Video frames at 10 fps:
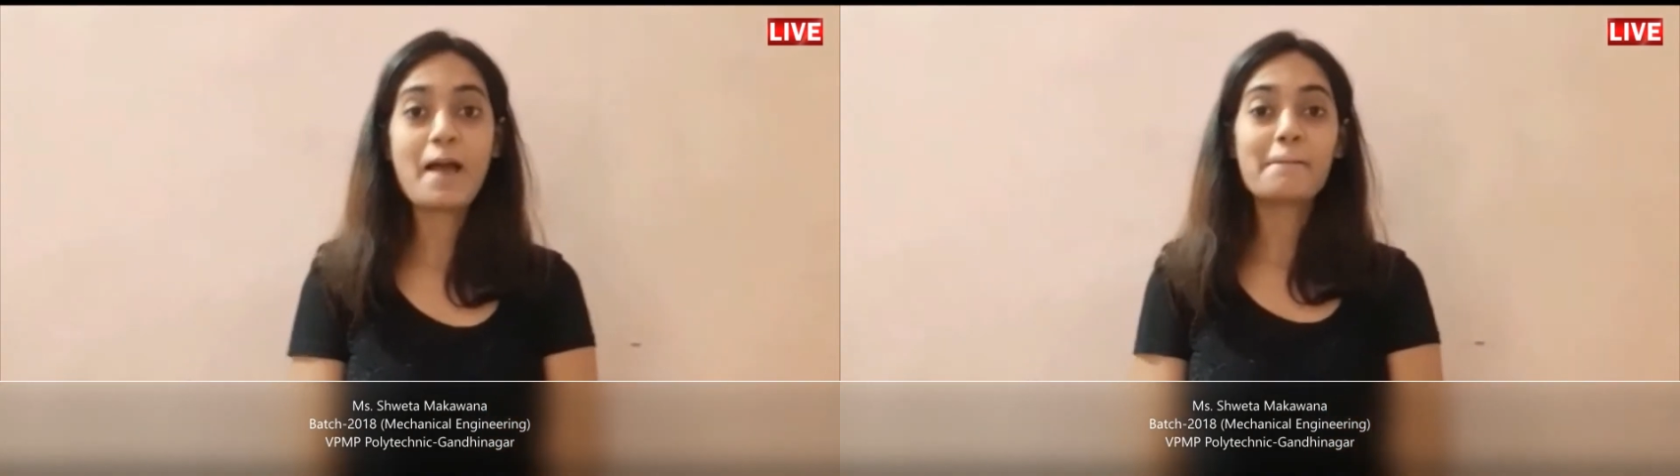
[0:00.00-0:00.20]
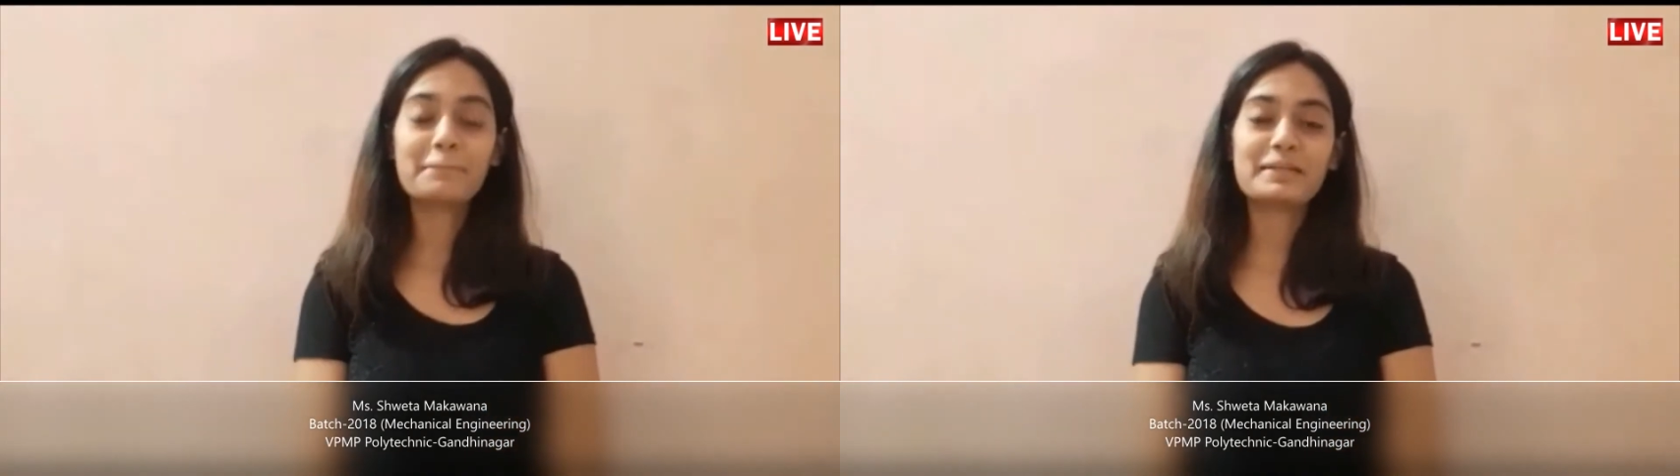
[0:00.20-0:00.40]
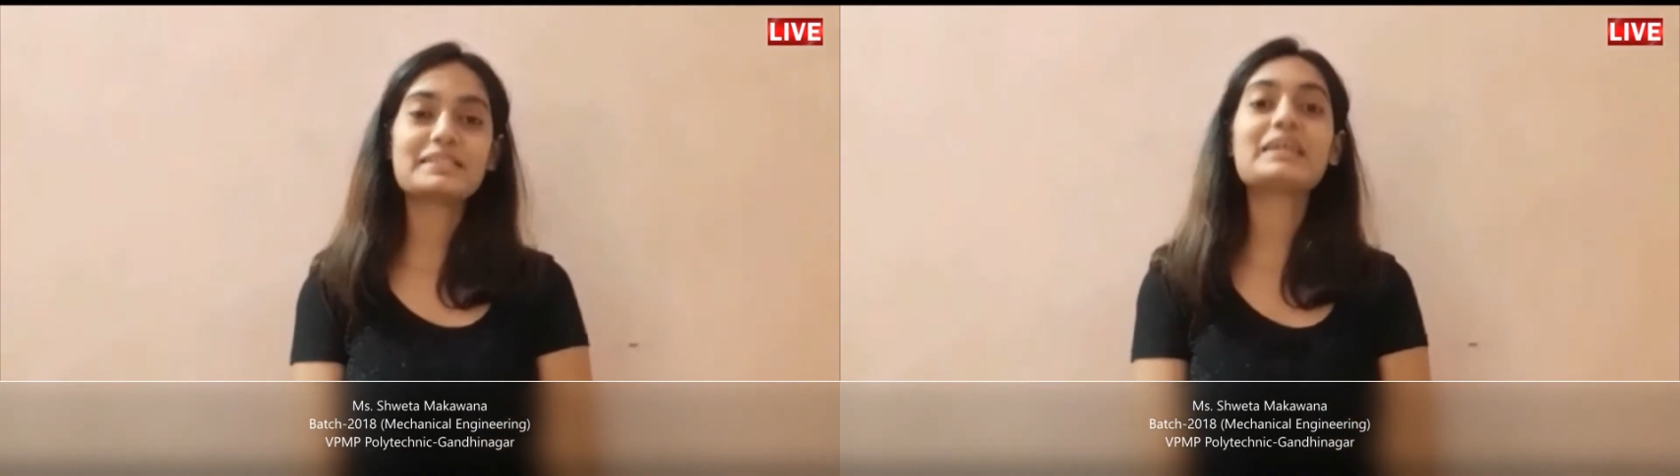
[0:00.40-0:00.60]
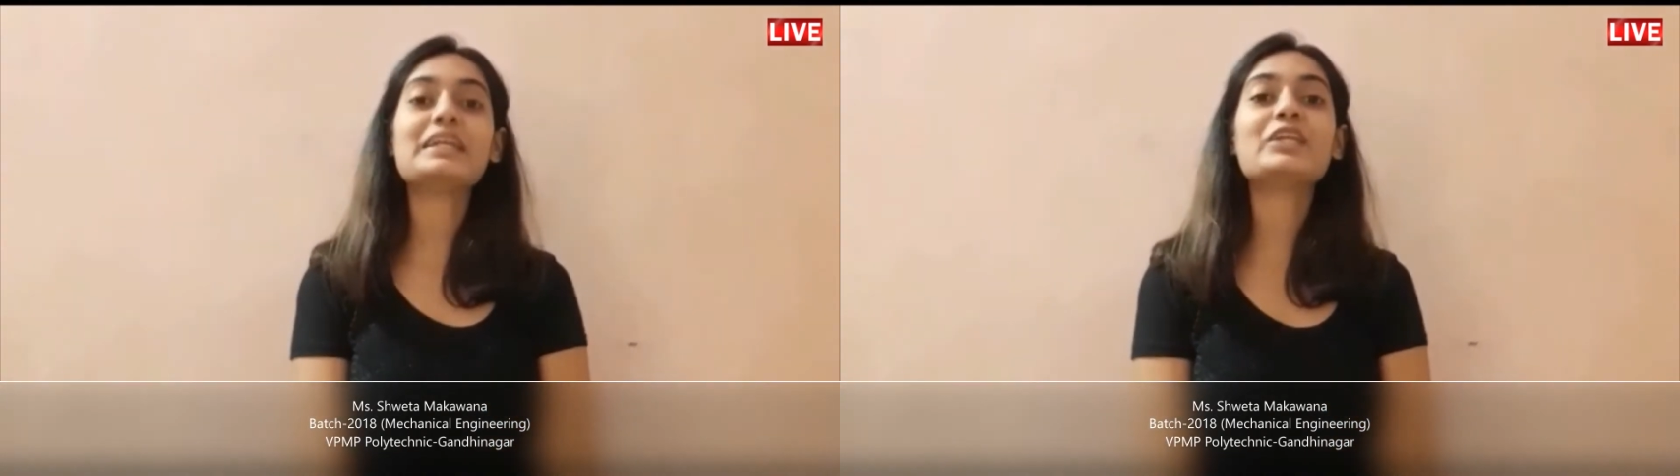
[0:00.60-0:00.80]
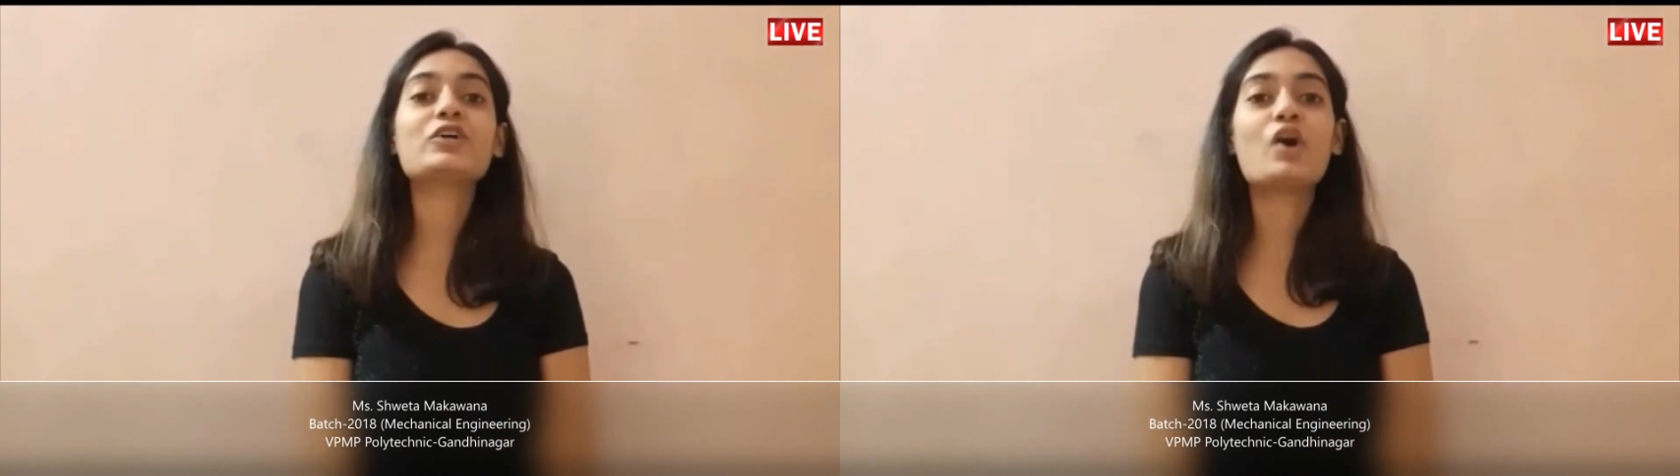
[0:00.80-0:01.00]

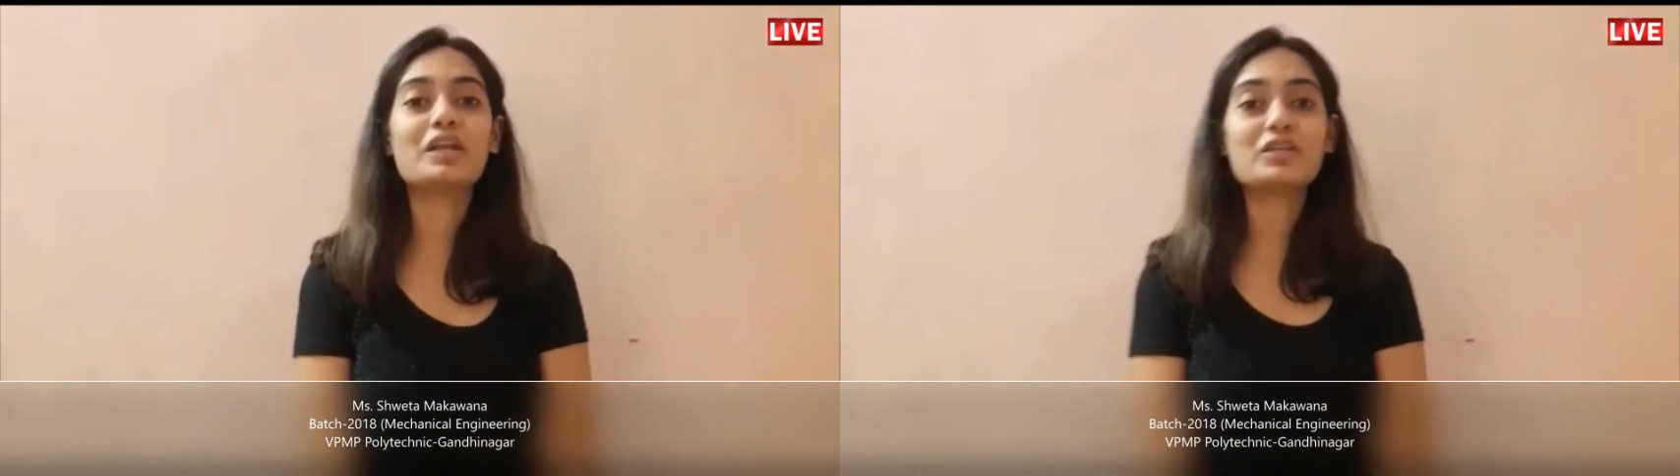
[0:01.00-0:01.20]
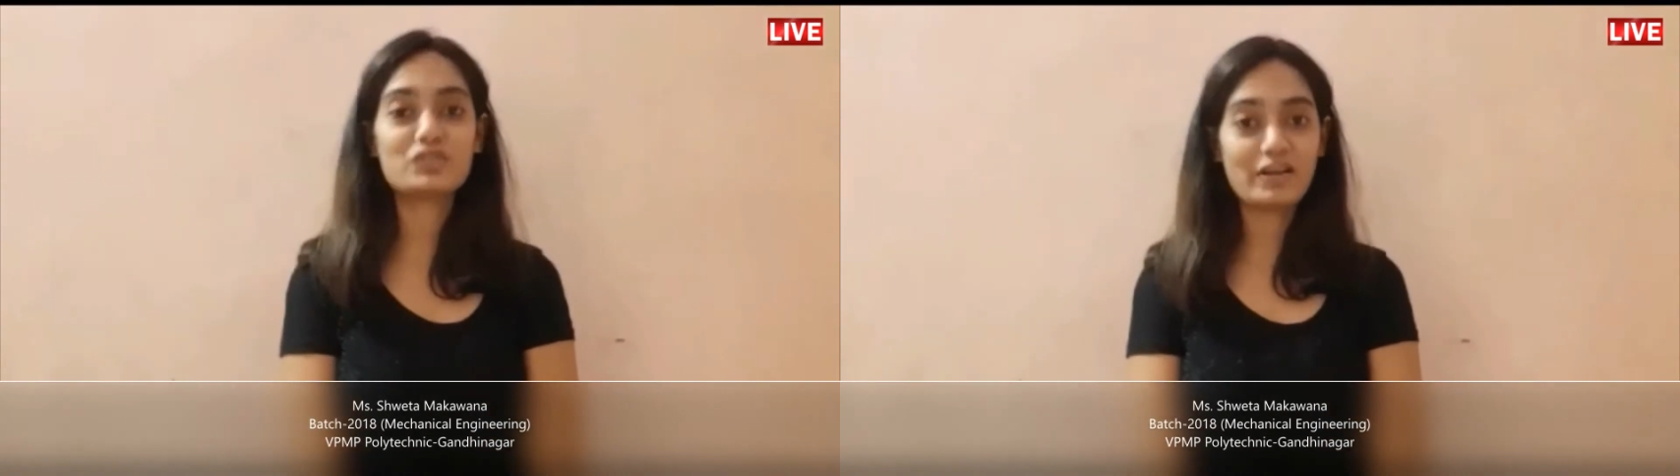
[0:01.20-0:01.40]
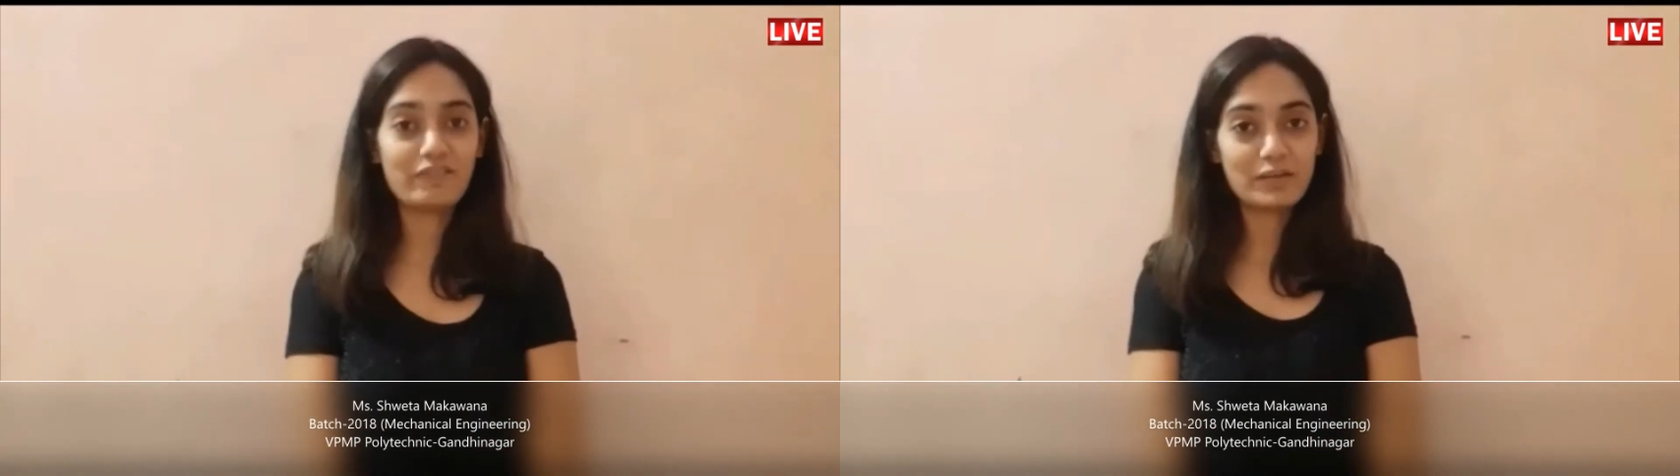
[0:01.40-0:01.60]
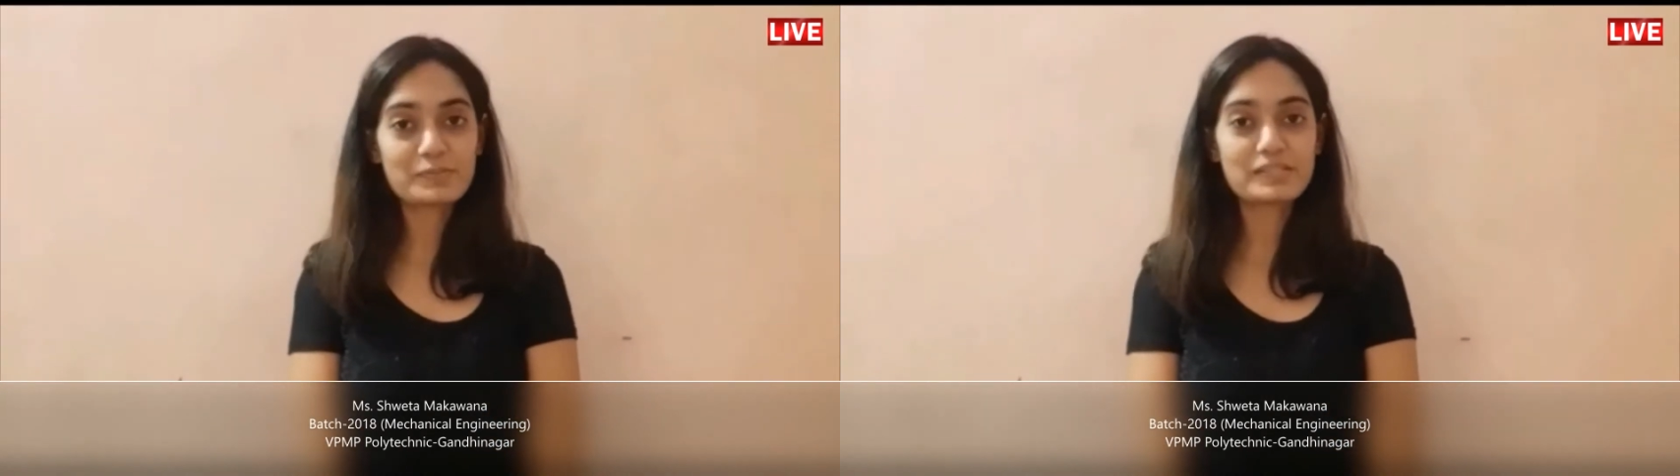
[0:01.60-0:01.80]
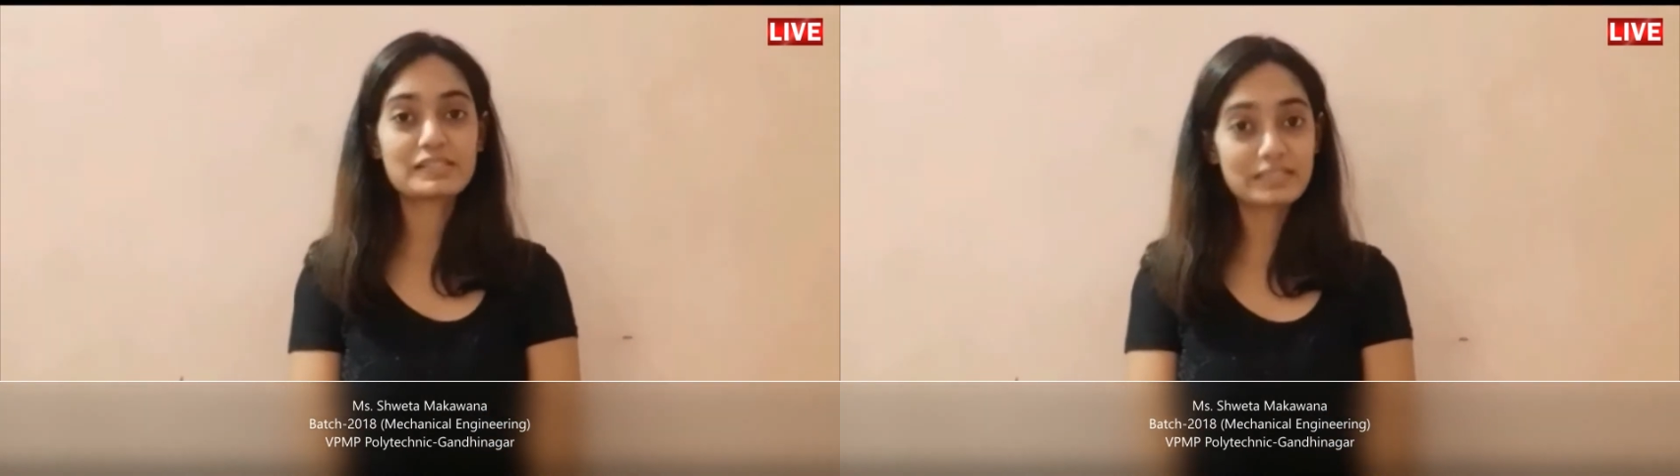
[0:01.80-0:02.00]
Basically, the college develops the